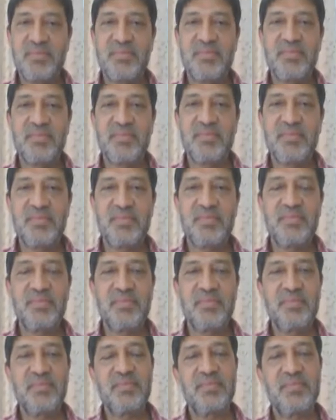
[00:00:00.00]

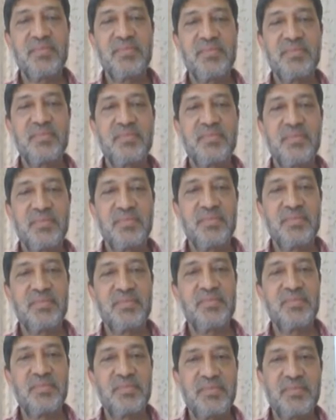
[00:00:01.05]

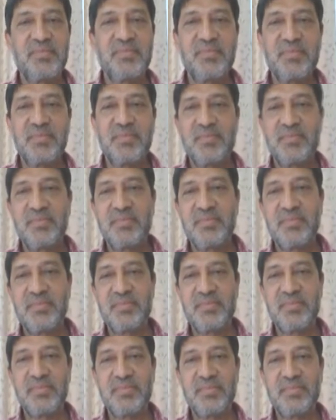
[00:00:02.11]

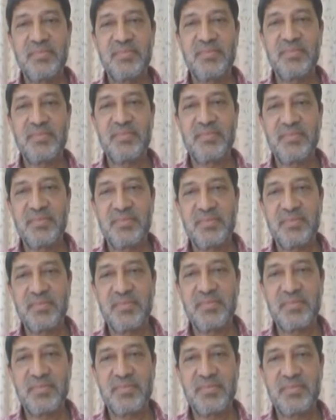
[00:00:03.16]

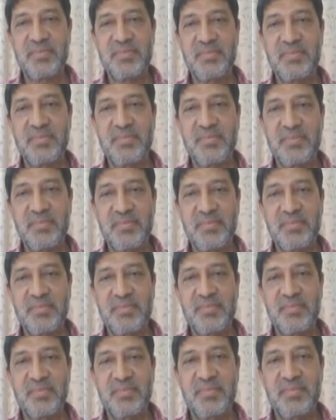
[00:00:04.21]

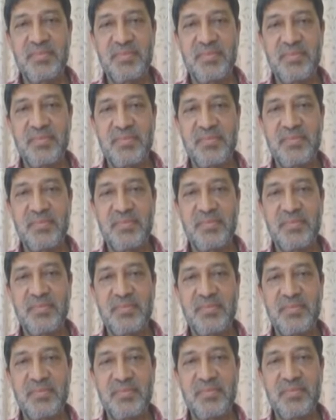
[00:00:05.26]

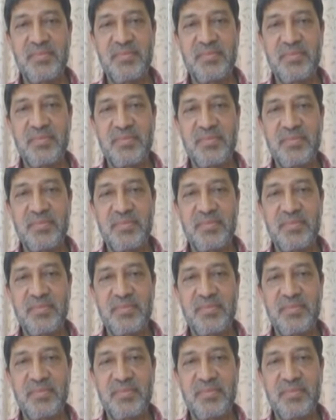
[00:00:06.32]
The person shown says nothing.